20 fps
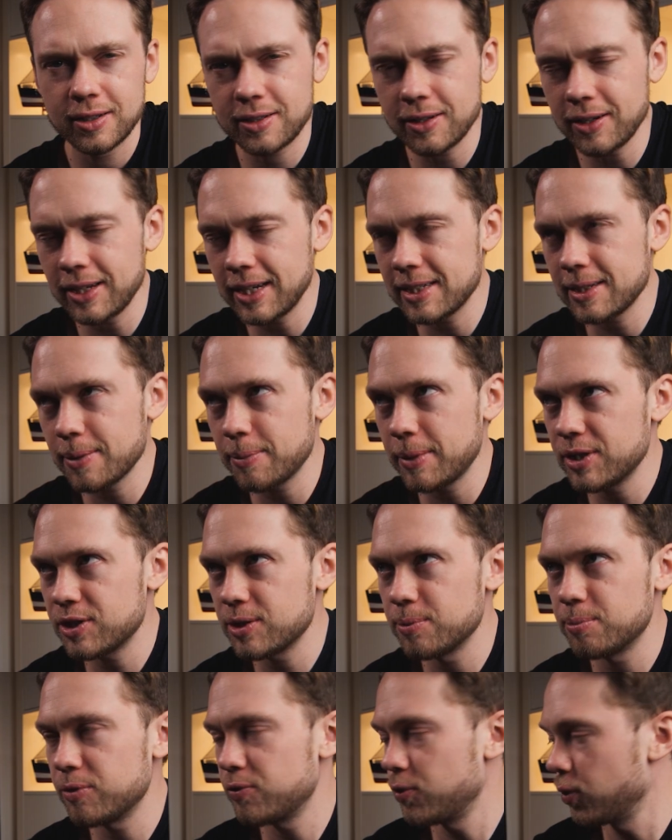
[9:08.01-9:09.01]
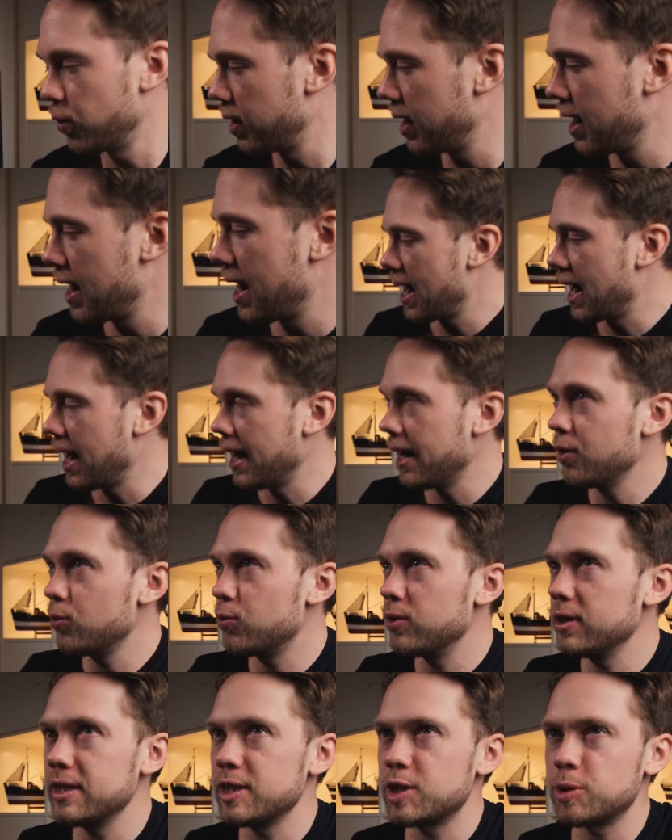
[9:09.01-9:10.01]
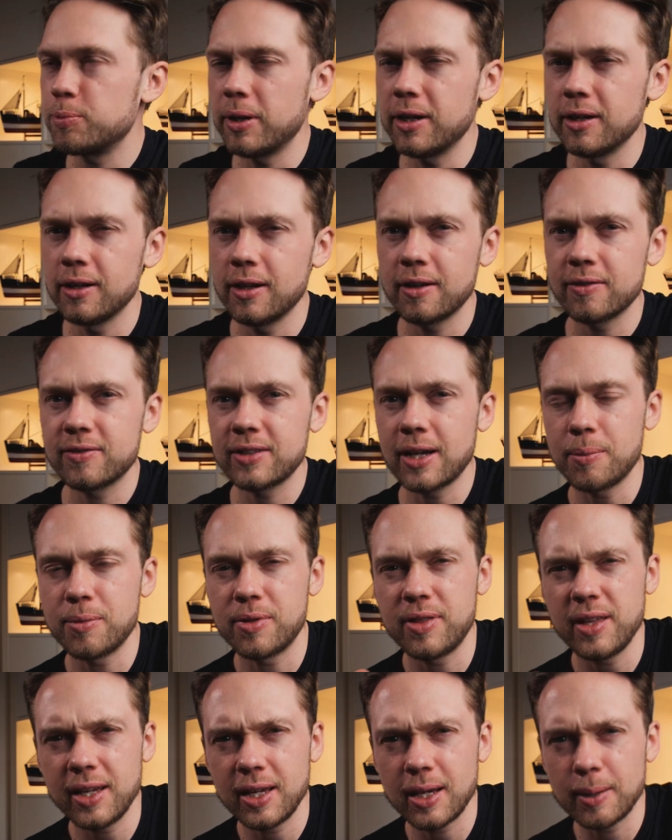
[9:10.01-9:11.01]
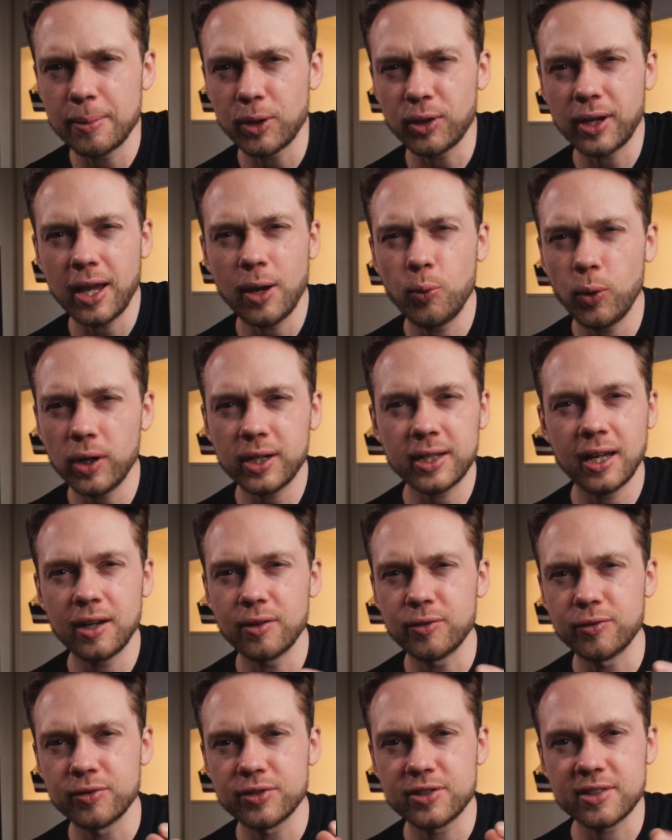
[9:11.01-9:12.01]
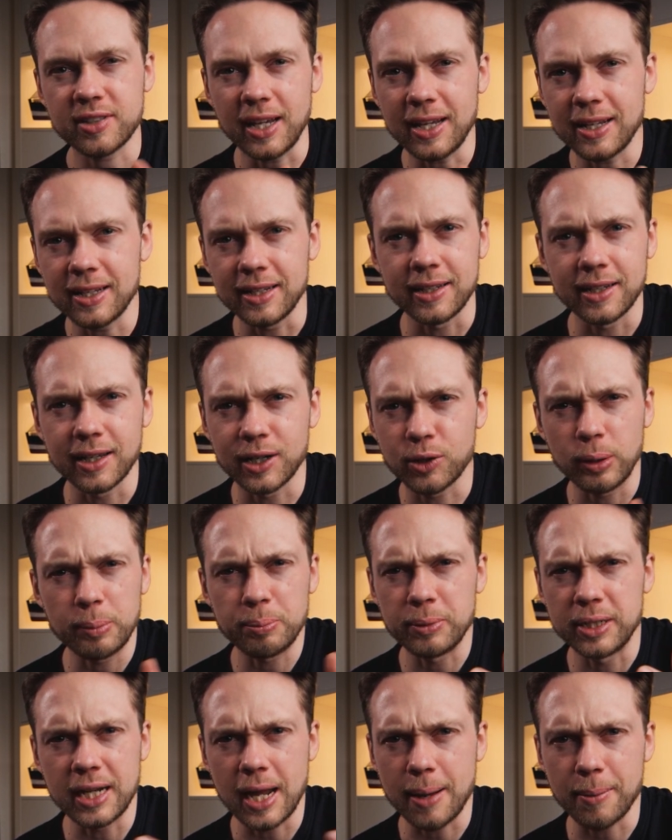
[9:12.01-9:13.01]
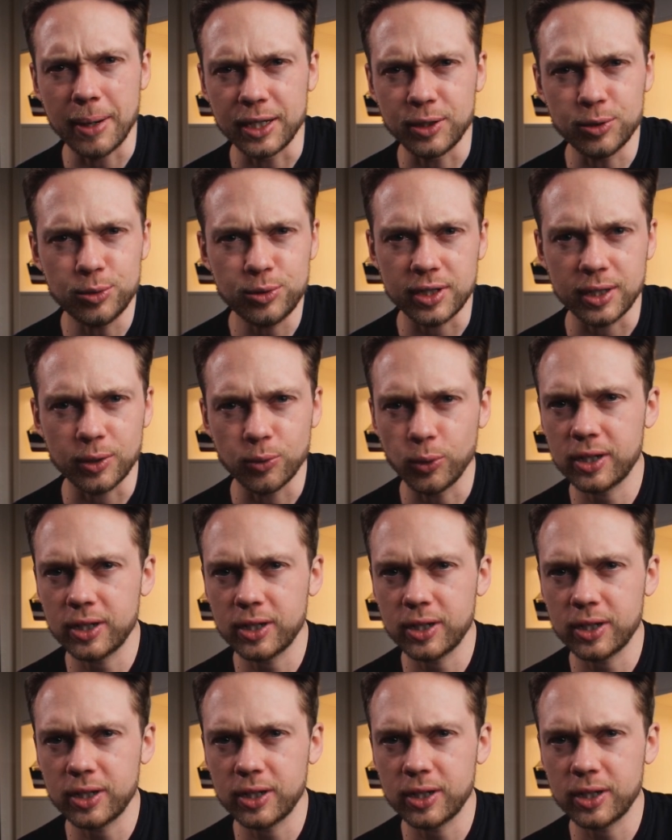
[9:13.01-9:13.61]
So, and as I mentioned before, I really spent a lot of time thinking about, okay, what kind of cycling equipment am I using?